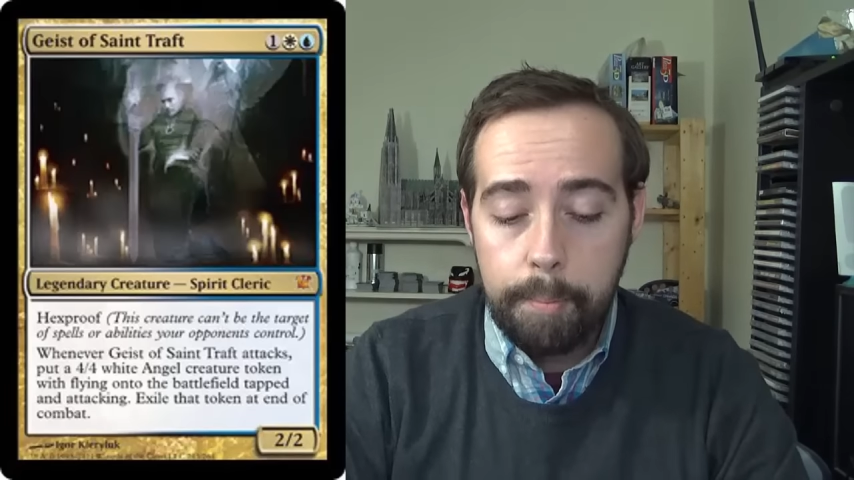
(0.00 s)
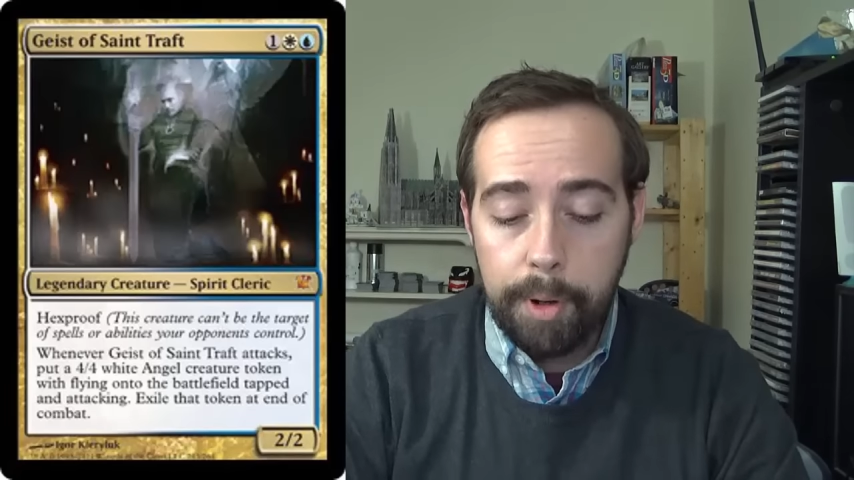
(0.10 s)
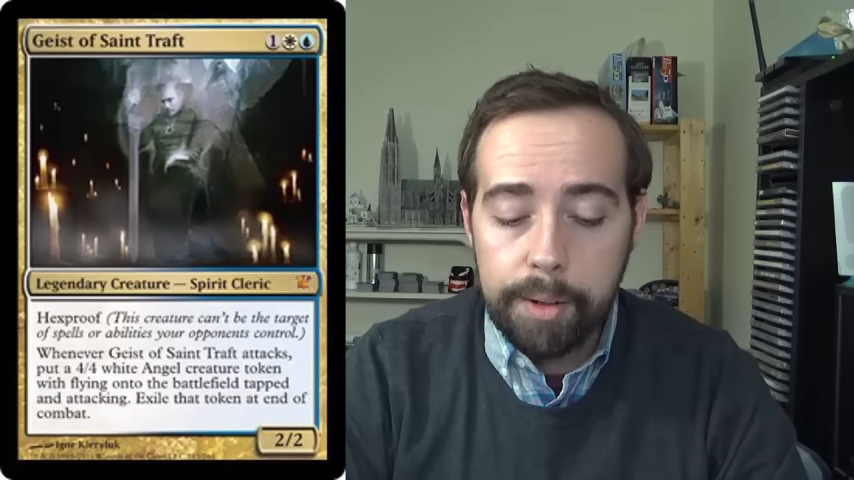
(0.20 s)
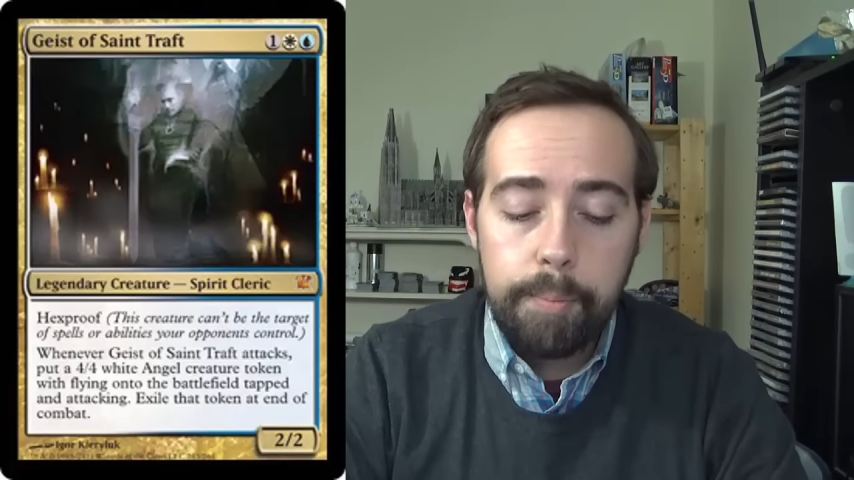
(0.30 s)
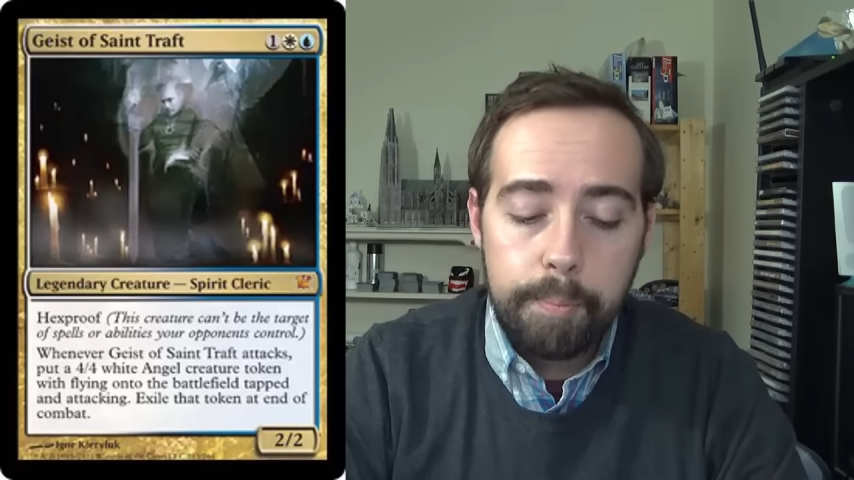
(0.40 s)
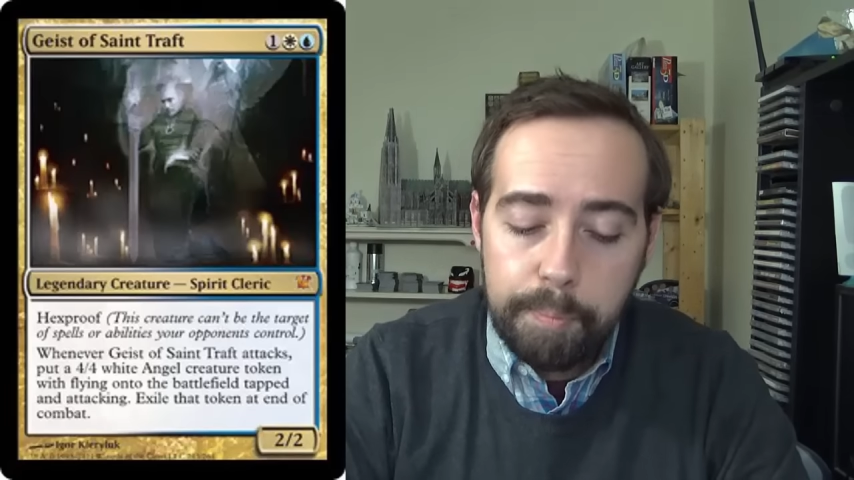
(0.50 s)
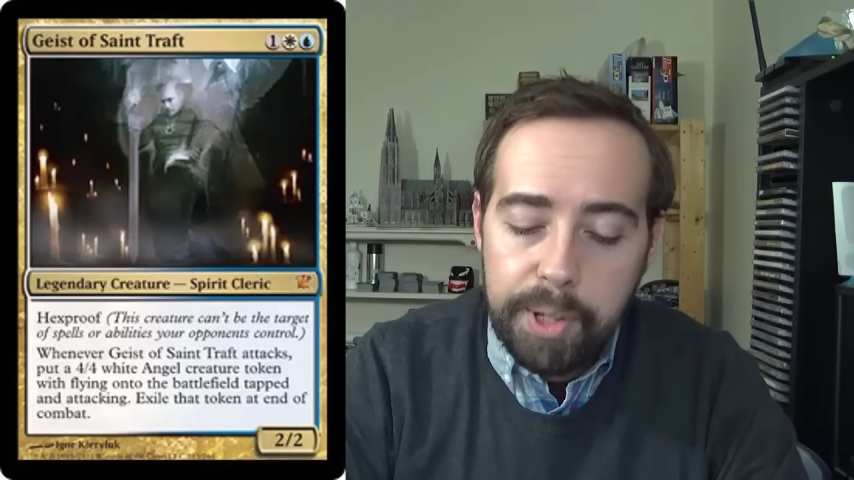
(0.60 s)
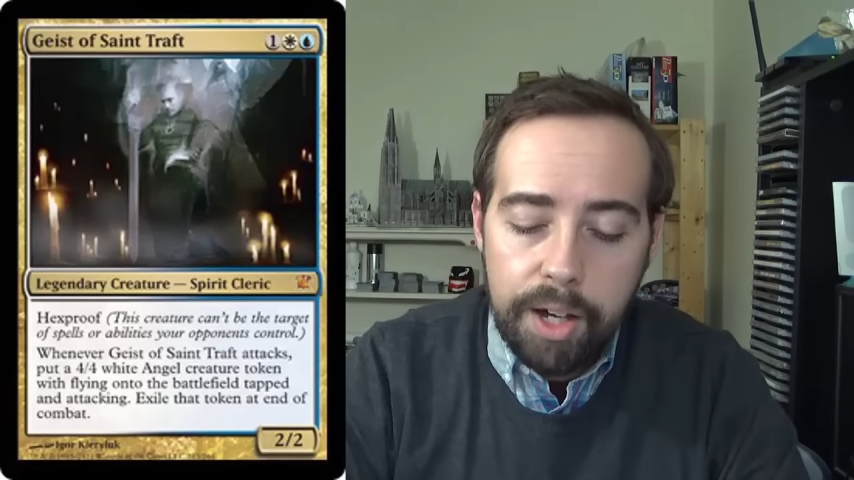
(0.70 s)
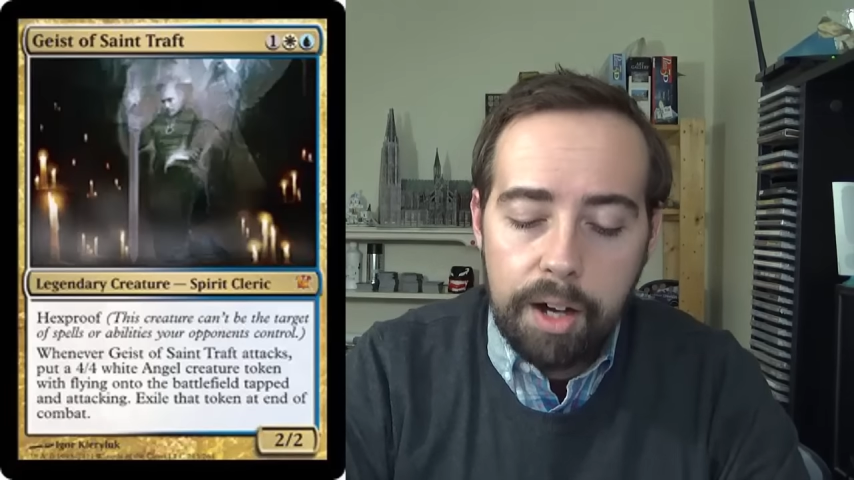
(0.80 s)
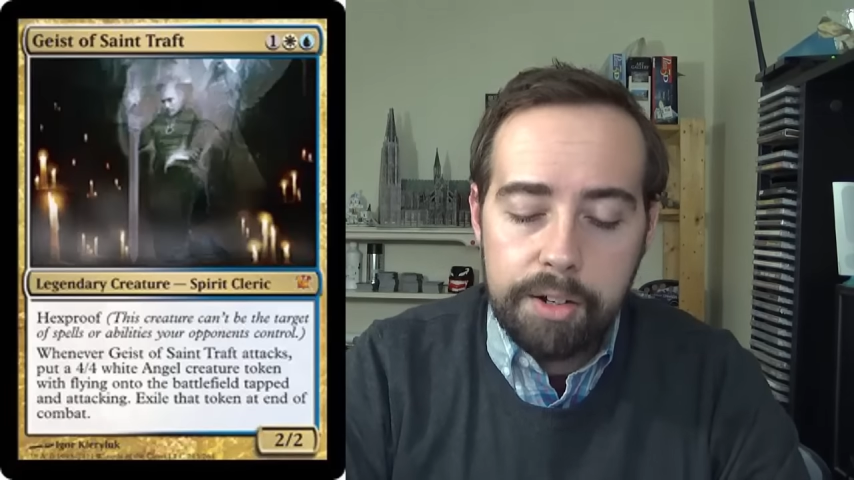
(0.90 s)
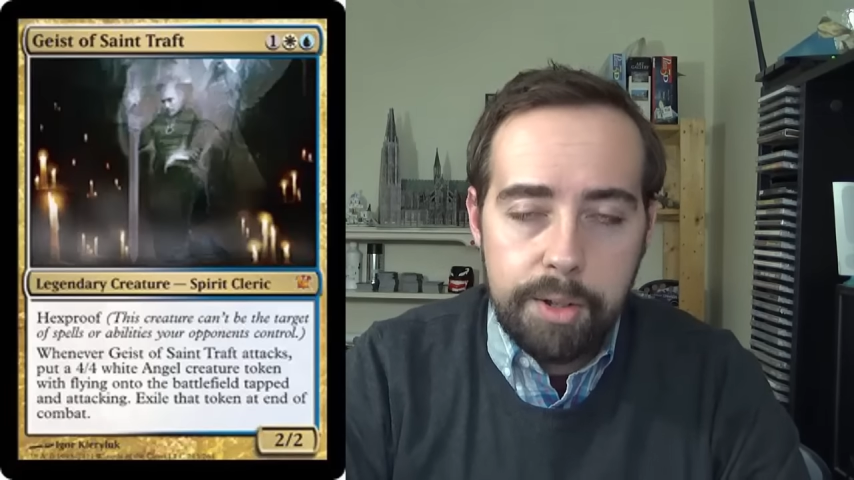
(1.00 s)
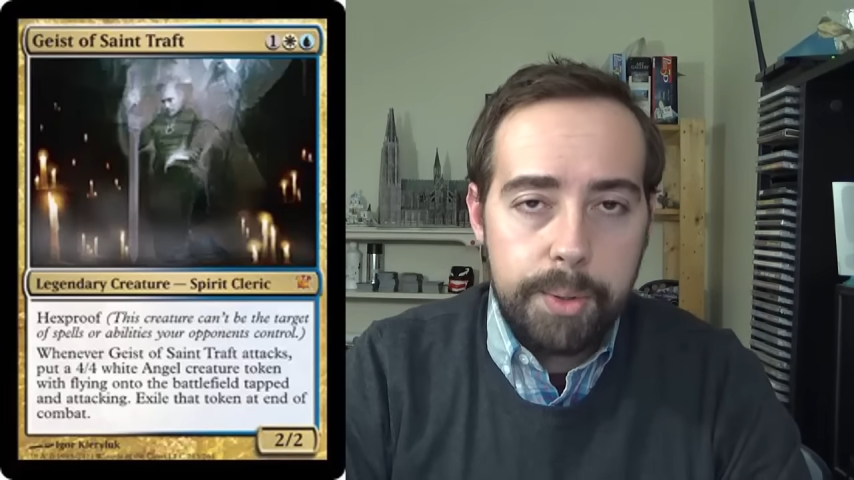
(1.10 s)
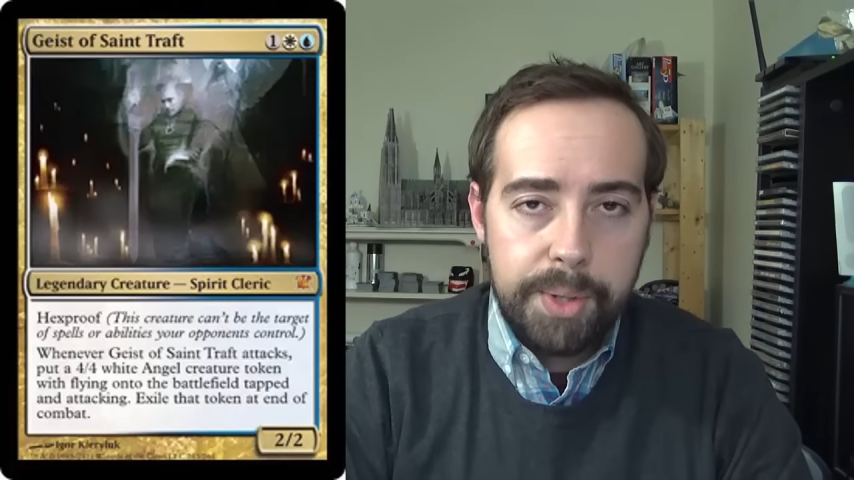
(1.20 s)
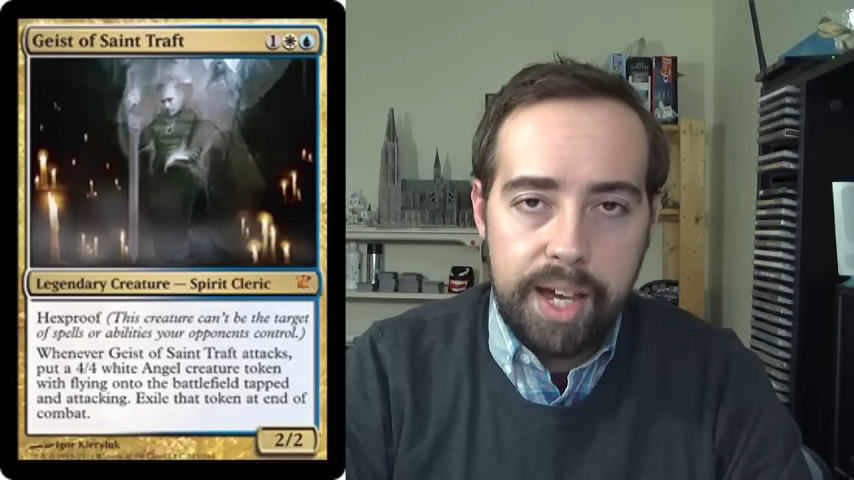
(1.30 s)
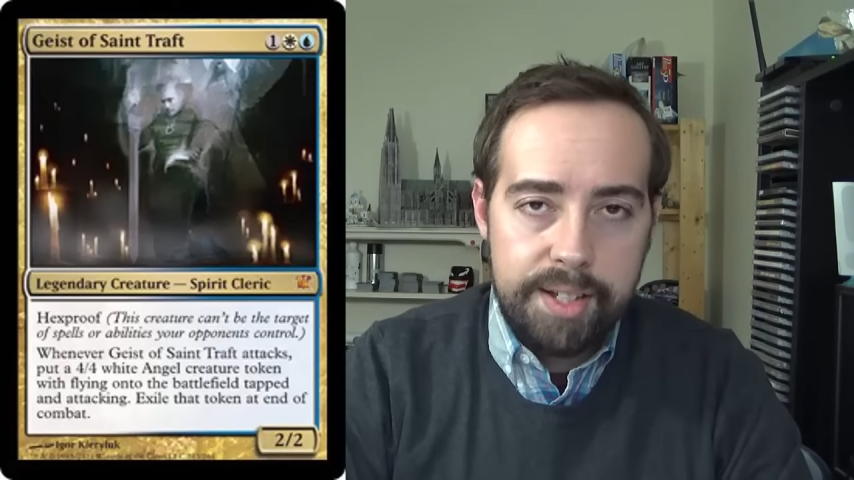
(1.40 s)
But beyond
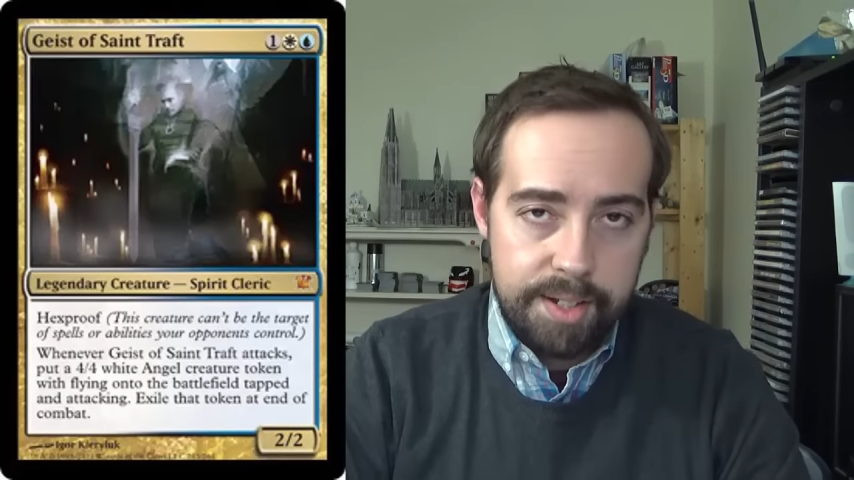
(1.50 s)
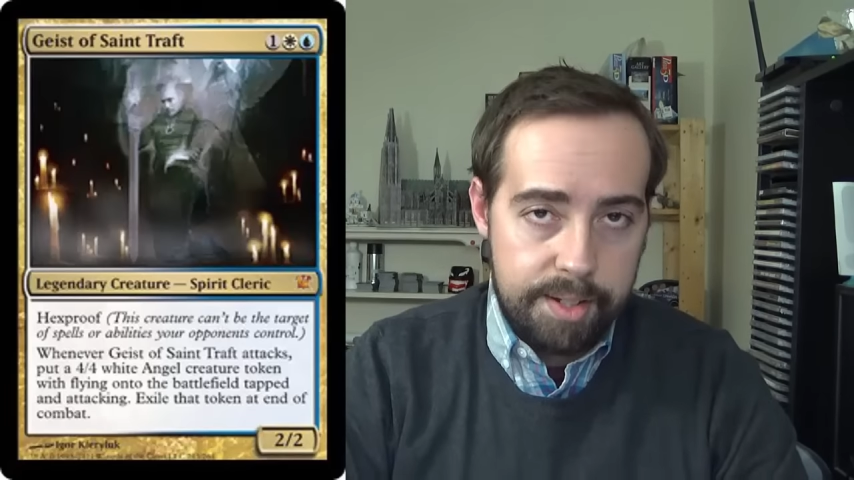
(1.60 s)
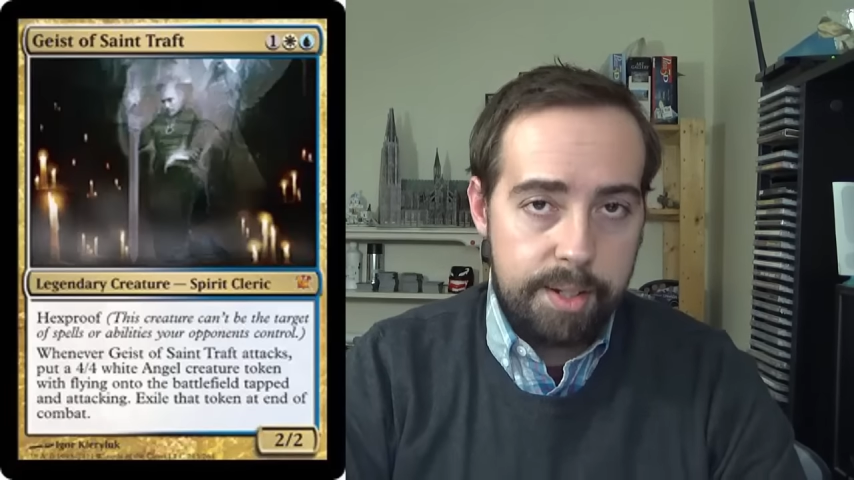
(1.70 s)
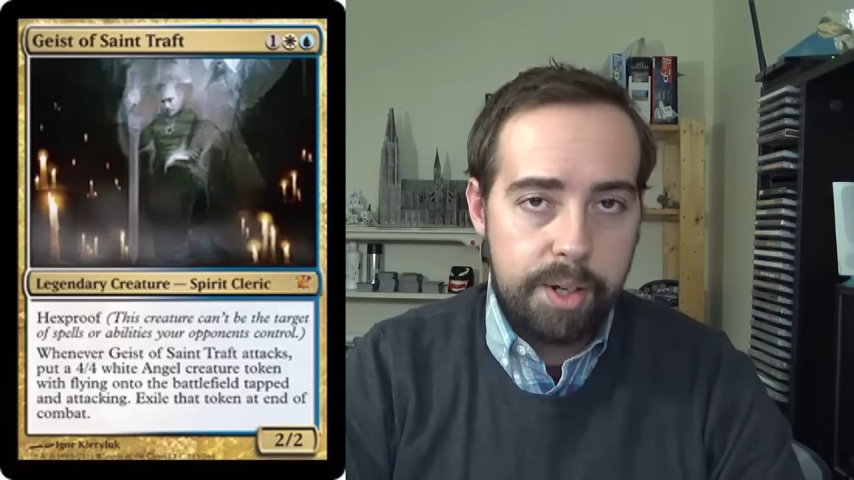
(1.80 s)
those cases,